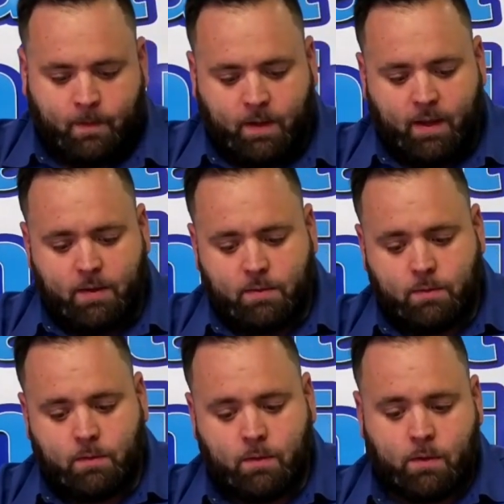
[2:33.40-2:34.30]
Okay,
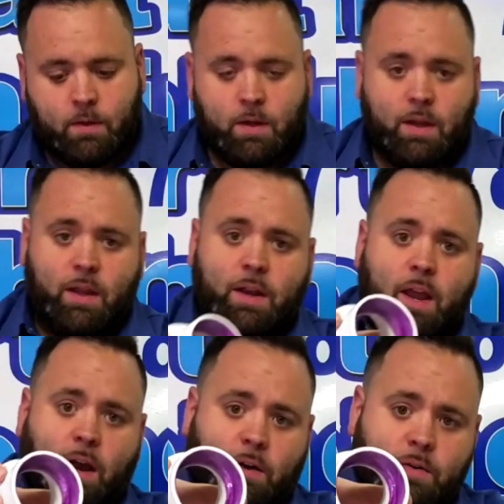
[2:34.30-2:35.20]
and
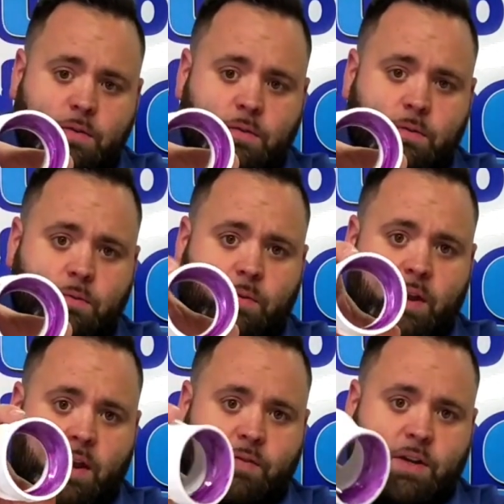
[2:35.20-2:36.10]
now we
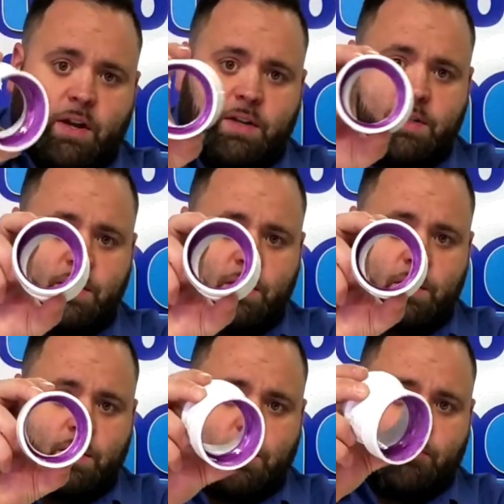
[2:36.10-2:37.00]
have a nice
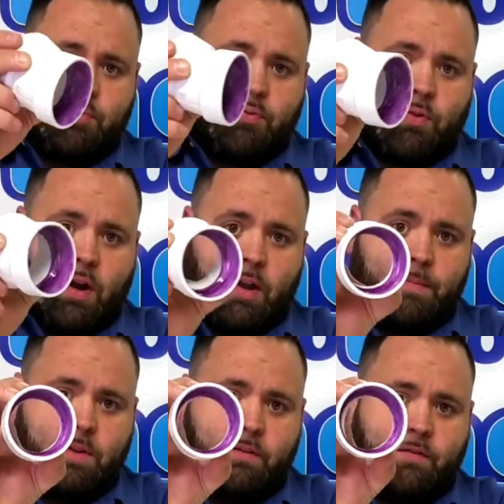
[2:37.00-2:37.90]

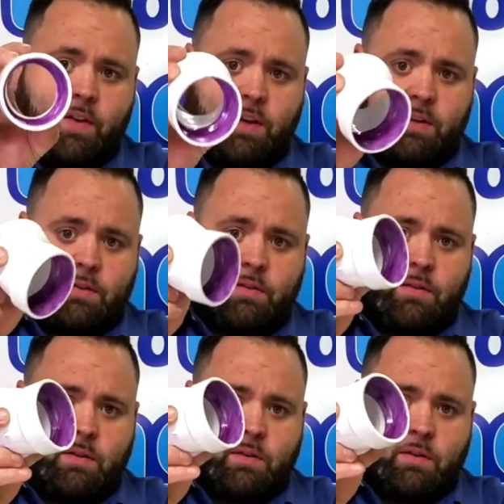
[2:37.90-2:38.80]
primed fitting.
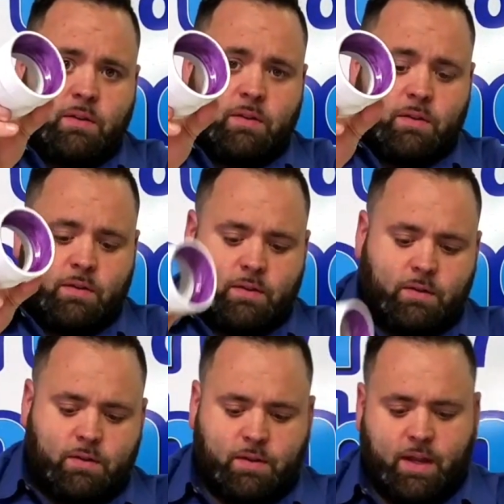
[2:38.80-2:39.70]

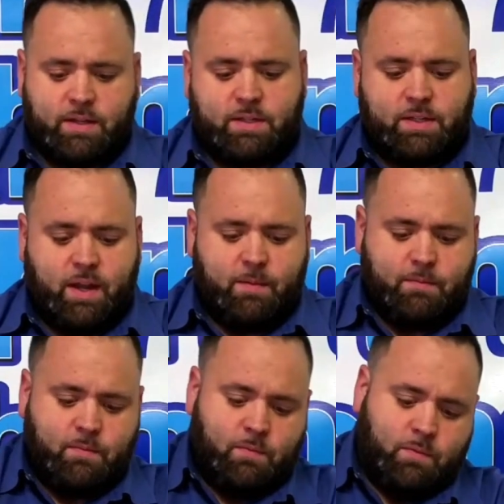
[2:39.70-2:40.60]
Next step,
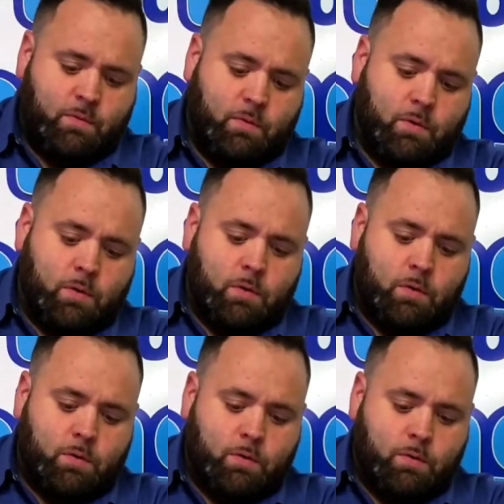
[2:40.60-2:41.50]

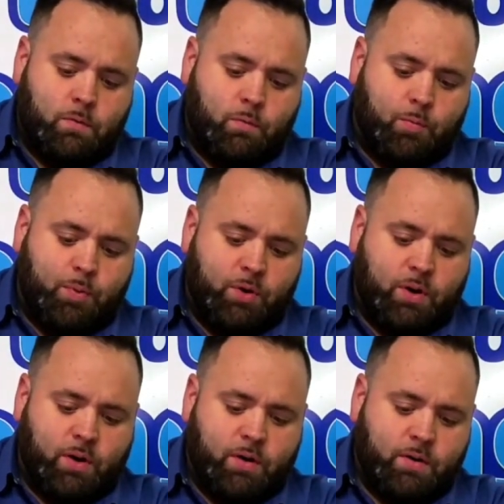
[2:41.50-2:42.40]
we'll put
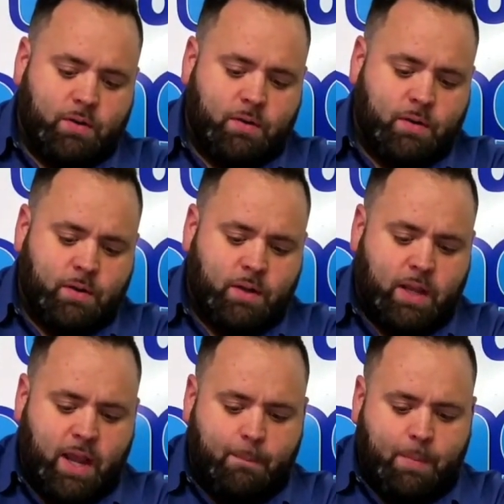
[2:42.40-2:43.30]
our
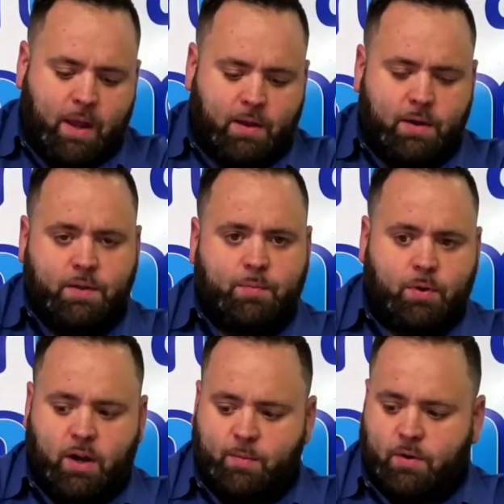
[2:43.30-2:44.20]
cap back on the
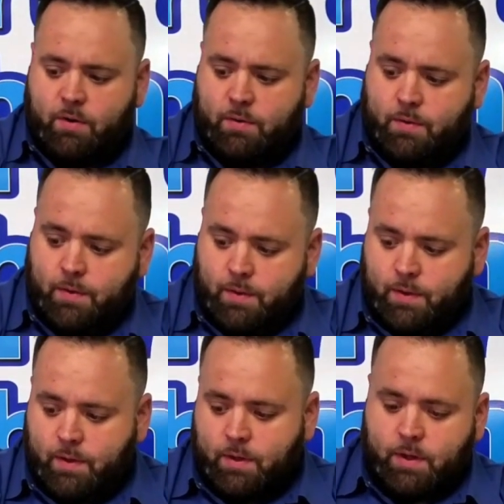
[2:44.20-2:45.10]
primer.
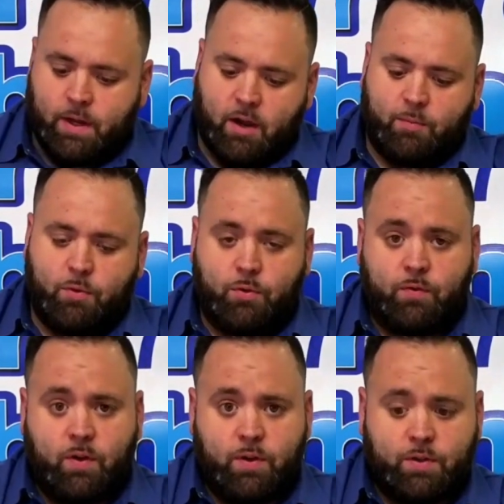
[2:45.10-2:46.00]
Now
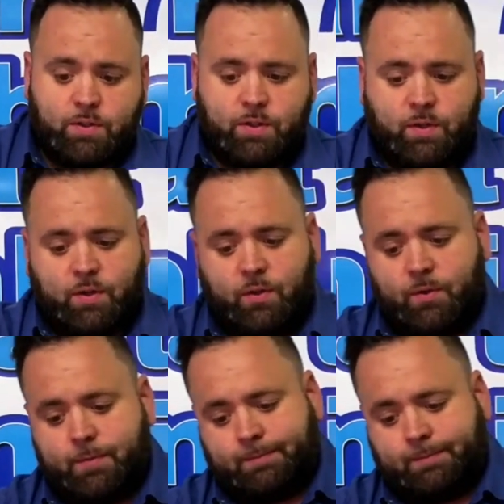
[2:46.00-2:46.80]
move to the glue.